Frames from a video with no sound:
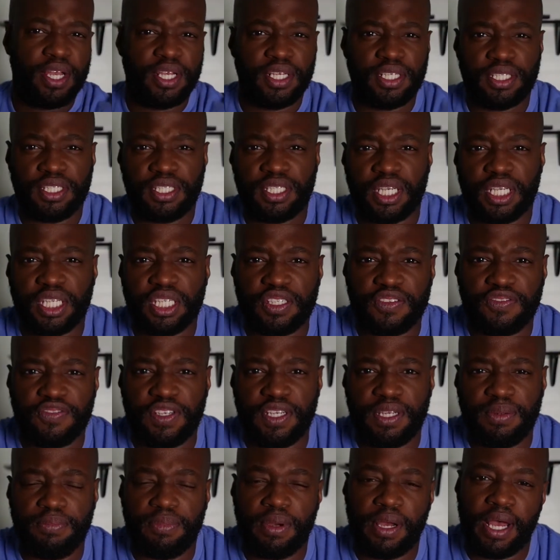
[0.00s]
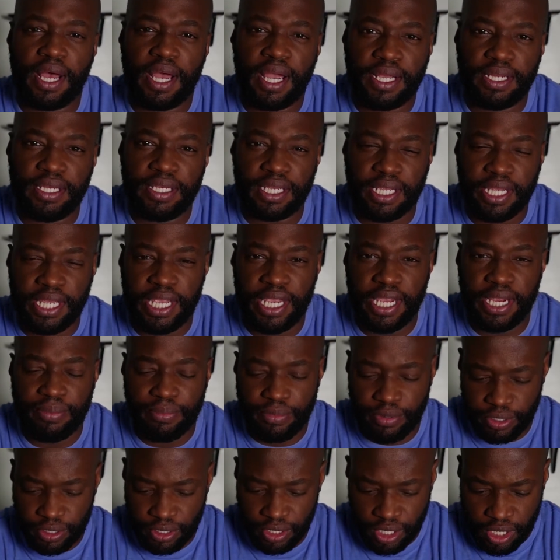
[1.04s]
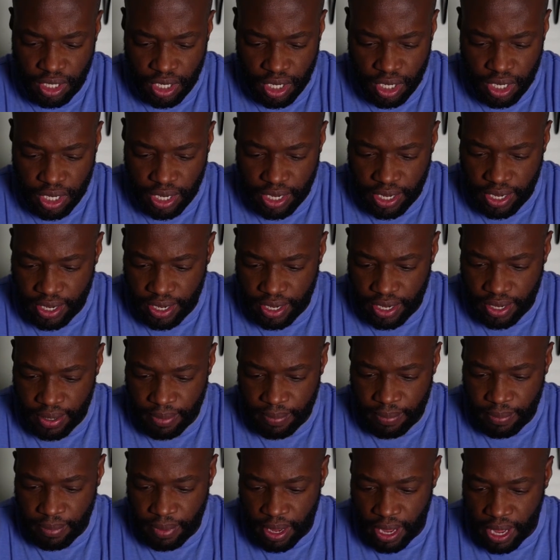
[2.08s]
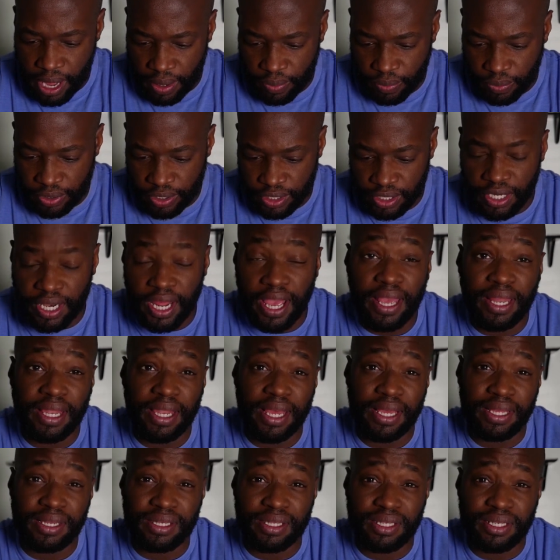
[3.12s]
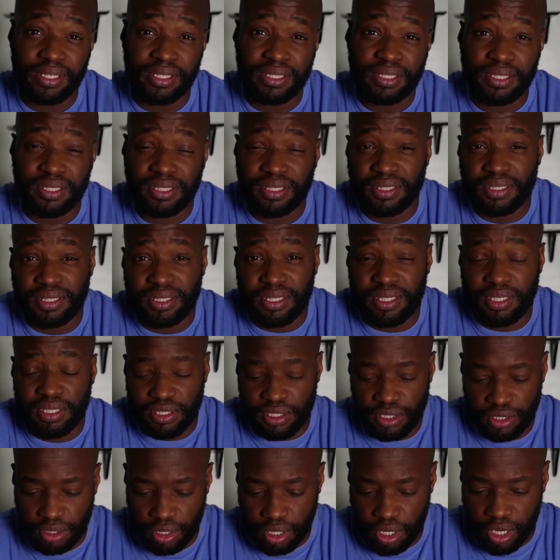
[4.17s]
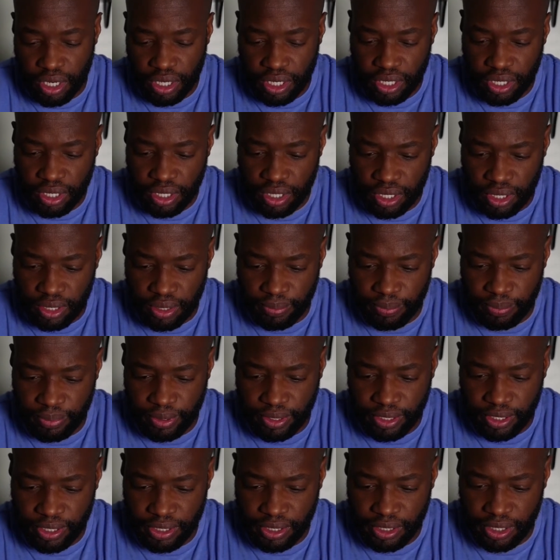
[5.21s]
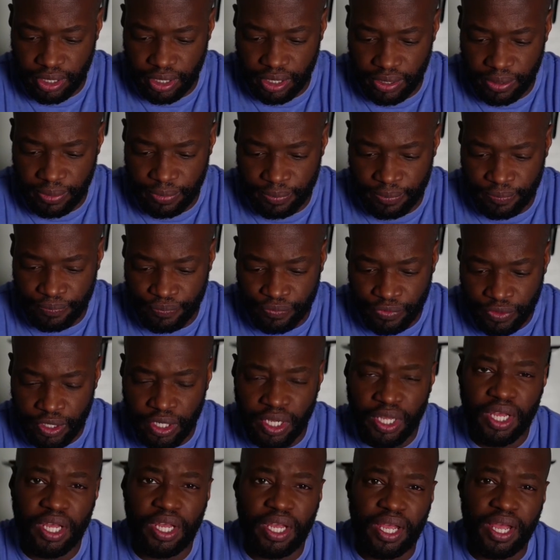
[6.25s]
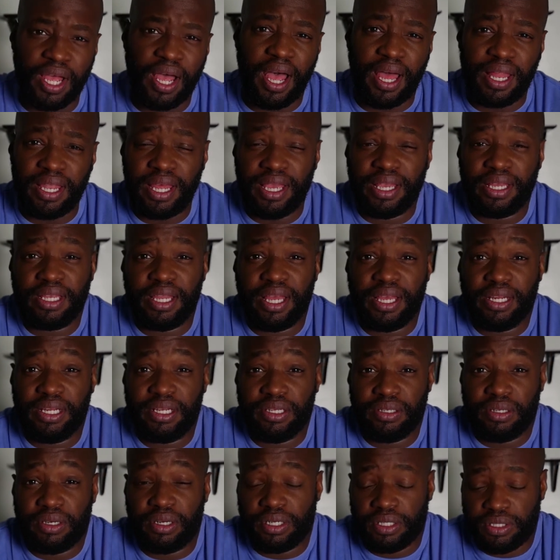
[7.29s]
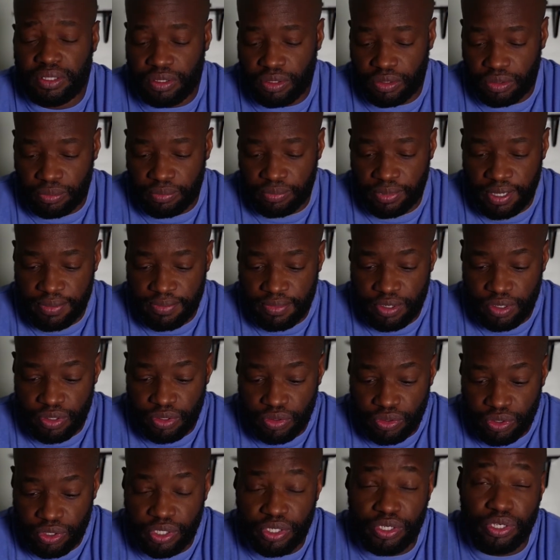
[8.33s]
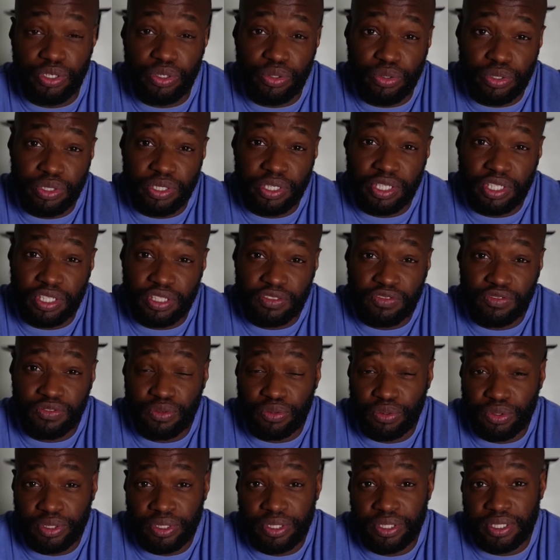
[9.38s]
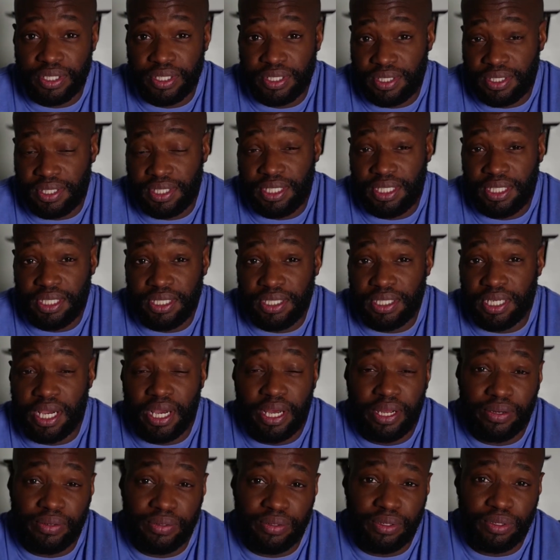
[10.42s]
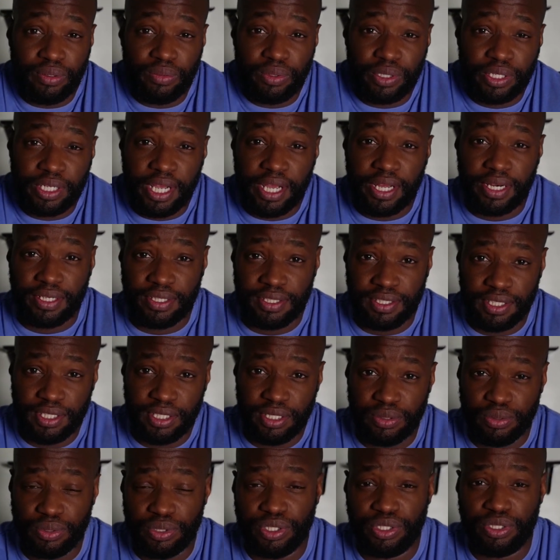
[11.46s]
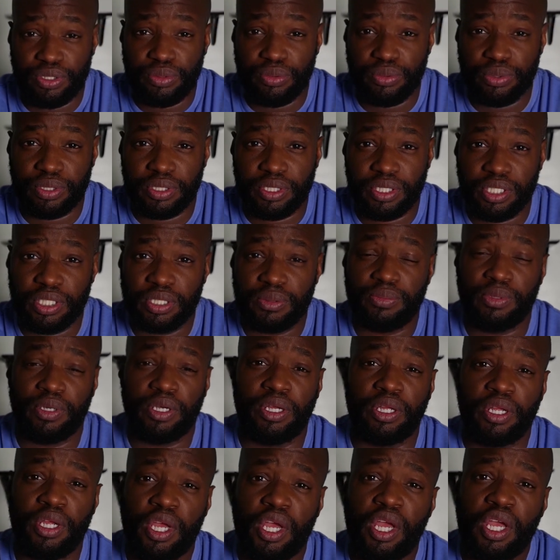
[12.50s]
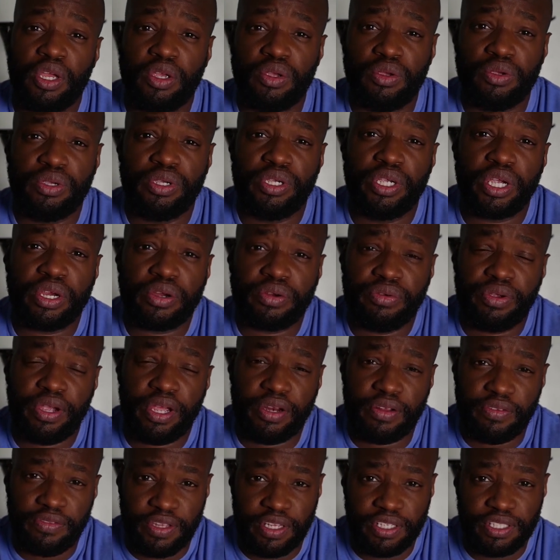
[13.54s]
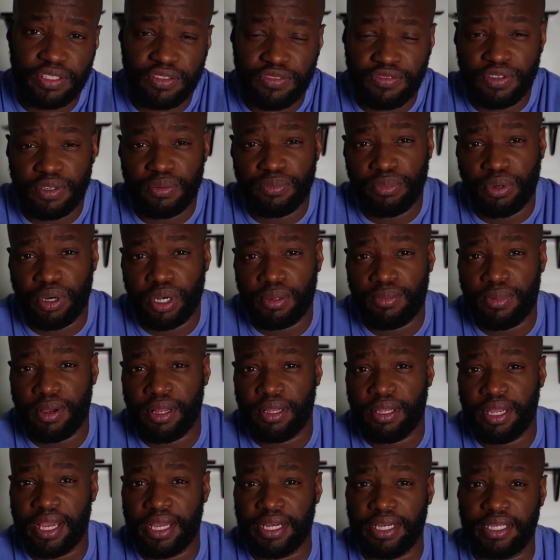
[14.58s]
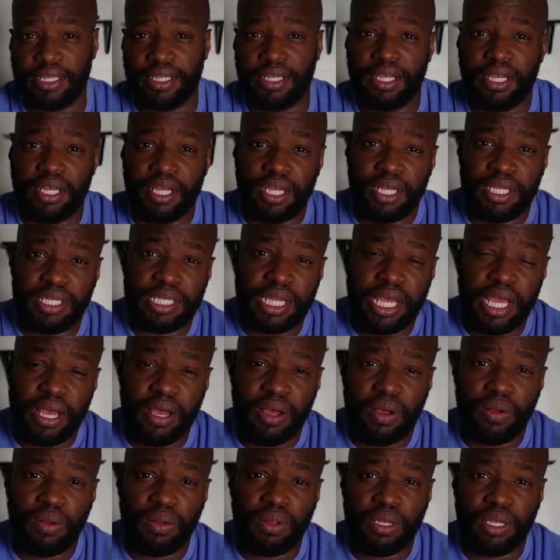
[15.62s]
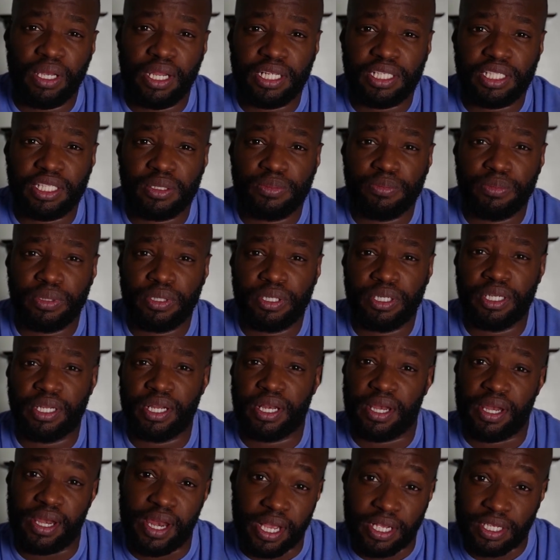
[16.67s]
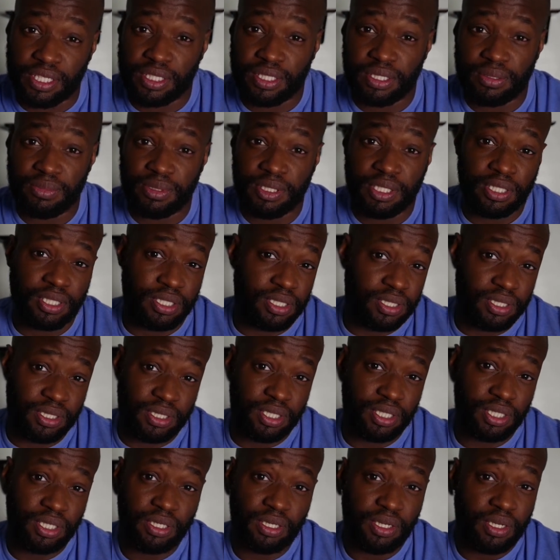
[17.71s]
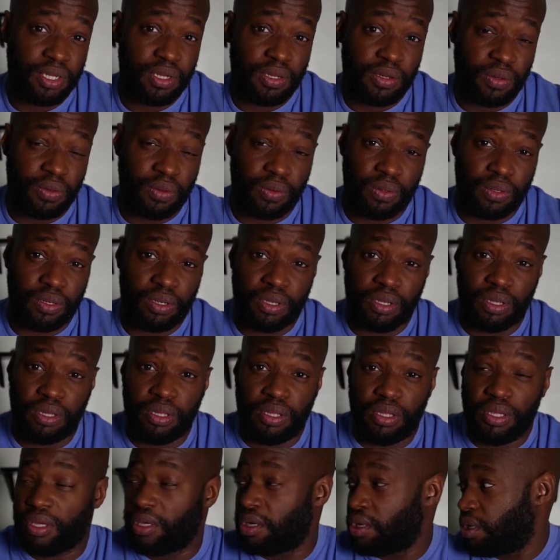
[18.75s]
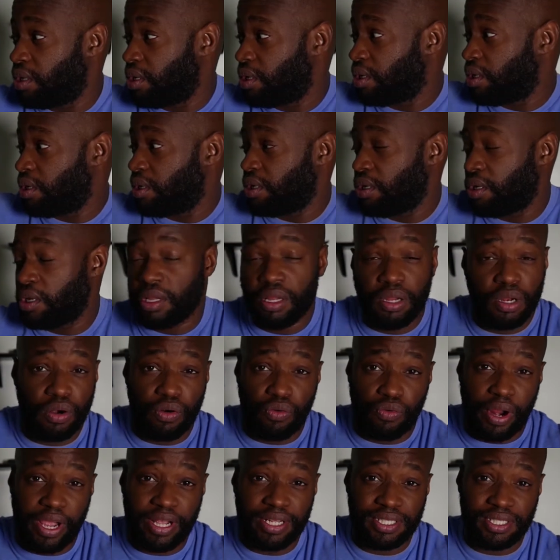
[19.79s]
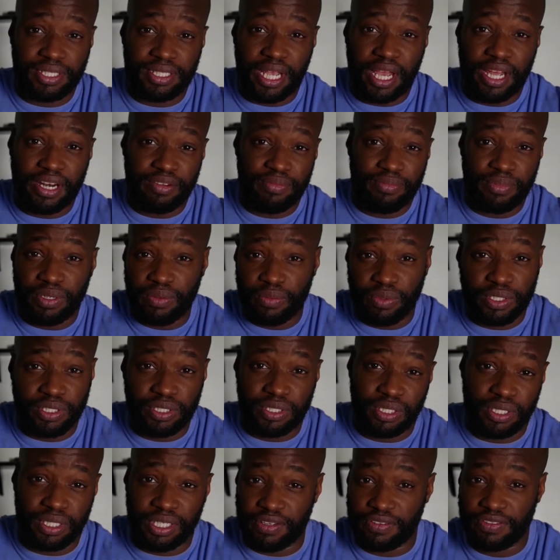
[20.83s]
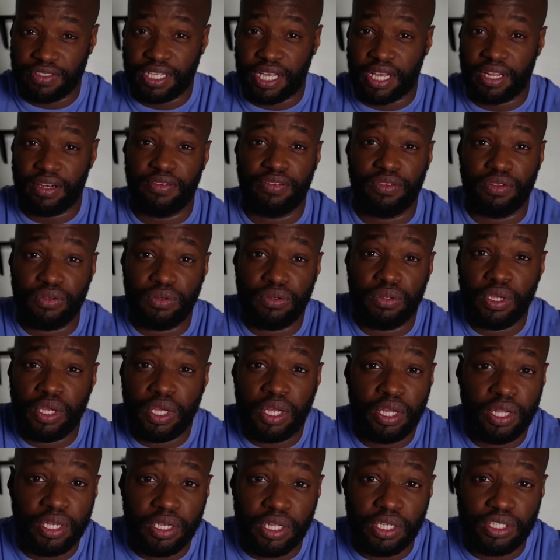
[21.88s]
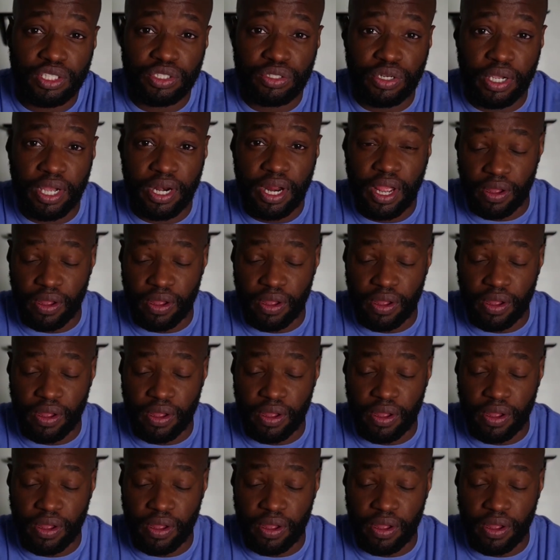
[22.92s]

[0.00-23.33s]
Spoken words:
6 feet behind the camera. I wouldn't light like this. It's dark, but I like lighting dark, so maybe you could use this for a scene. I don't know what kind of scene you would shoot with this, but you can get creative. That's the fun part about lighting. Now, let's put it next to me and see on the right side of me, which is the left side of you. Let's try it